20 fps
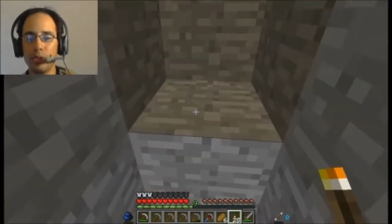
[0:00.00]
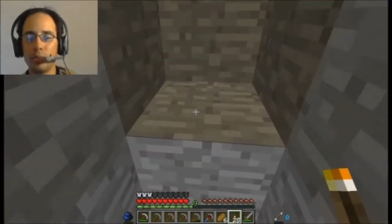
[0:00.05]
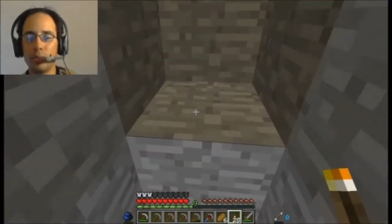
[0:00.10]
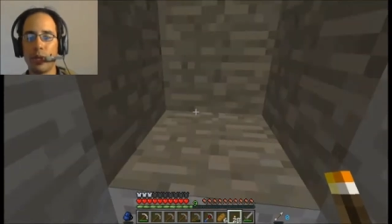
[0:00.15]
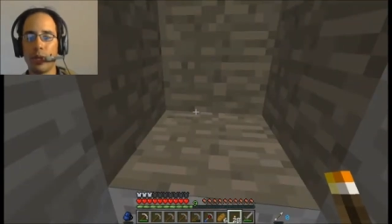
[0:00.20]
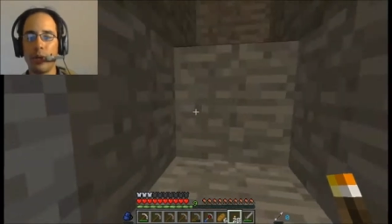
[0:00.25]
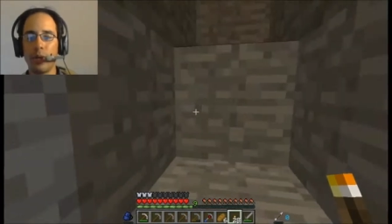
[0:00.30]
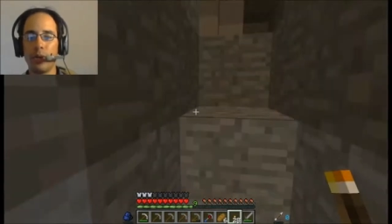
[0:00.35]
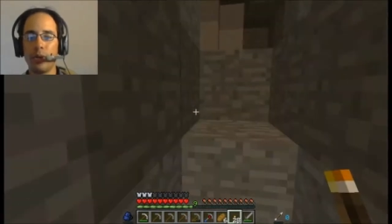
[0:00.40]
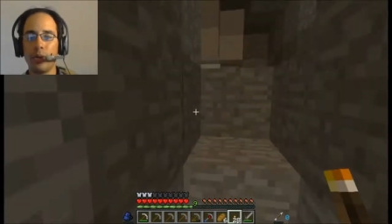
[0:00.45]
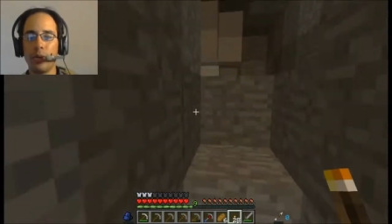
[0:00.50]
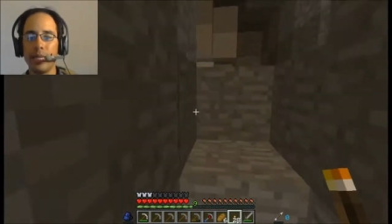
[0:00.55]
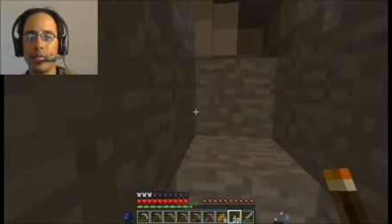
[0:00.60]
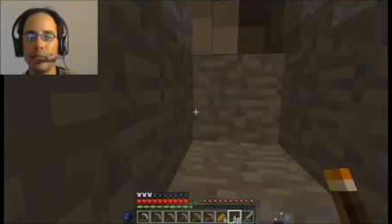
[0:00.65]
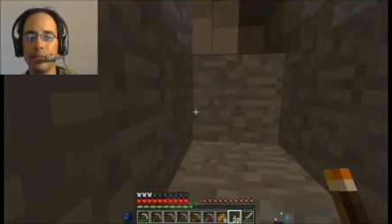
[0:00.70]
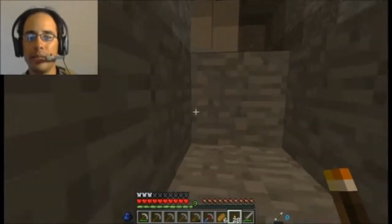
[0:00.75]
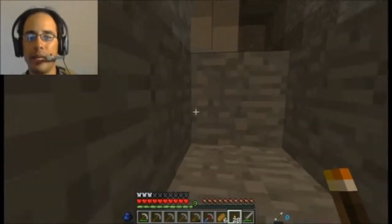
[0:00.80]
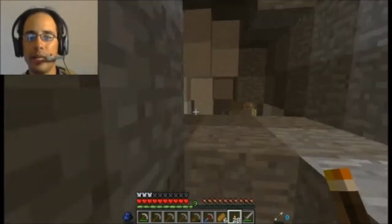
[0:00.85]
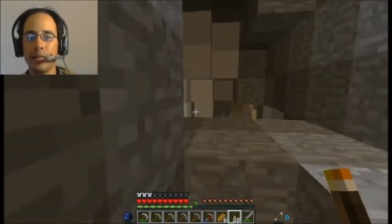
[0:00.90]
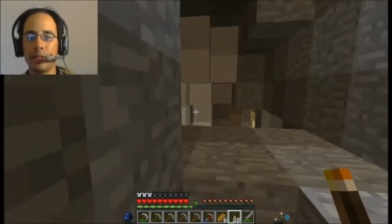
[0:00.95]
Oh, this is where I heard
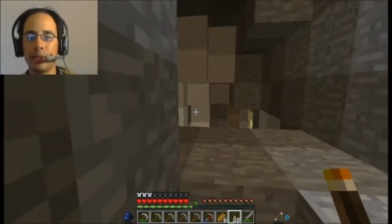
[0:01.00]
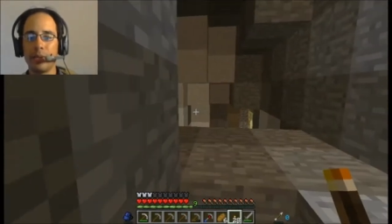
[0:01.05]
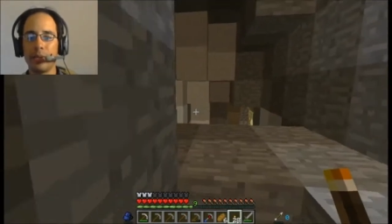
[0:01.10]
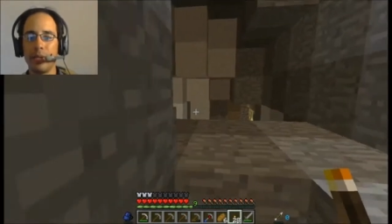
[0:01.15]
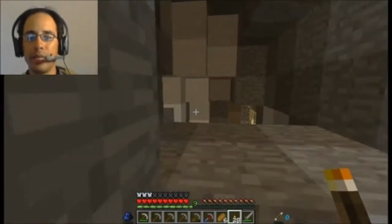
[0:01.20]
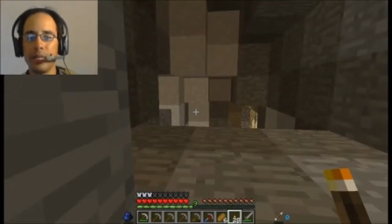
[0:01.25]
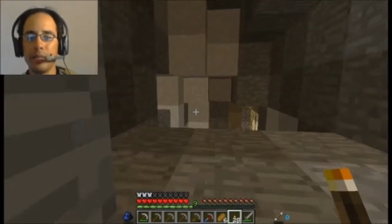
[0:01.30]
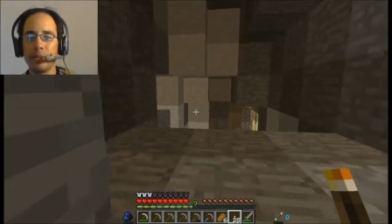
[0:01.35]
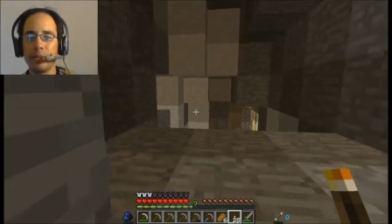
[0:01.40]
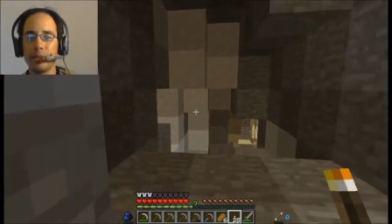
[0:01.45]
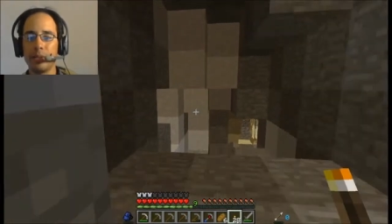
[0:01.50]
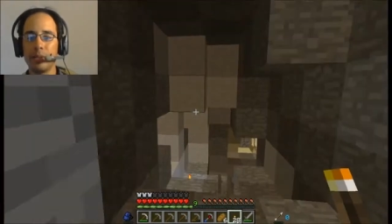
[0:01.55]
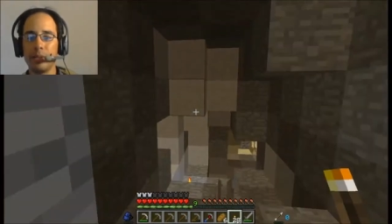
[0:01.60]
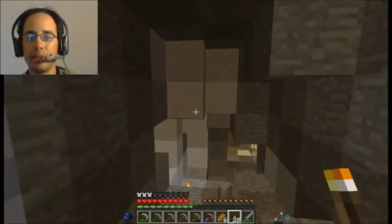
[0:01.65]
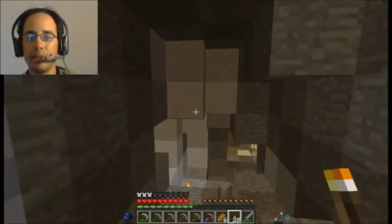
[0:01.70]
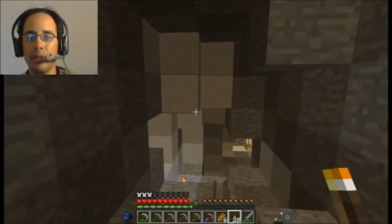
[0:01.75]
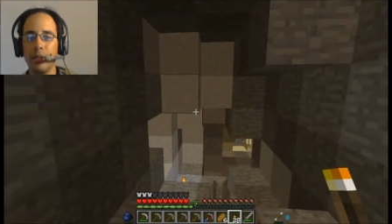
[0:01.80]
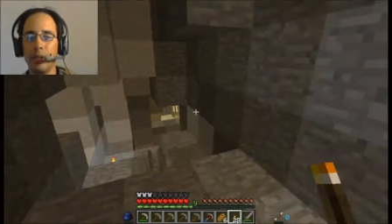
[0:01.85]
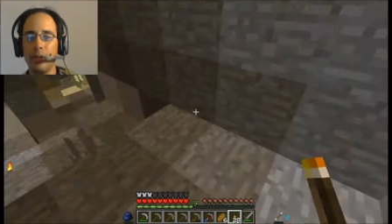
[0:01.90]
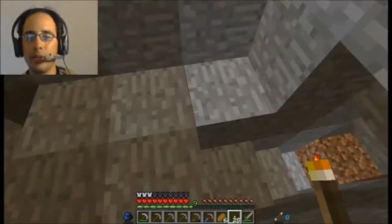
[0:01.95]
all that knocking
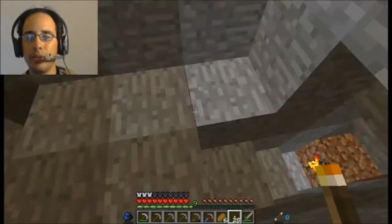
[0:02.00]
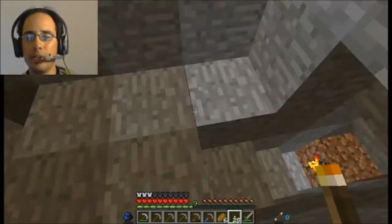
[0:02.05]
around,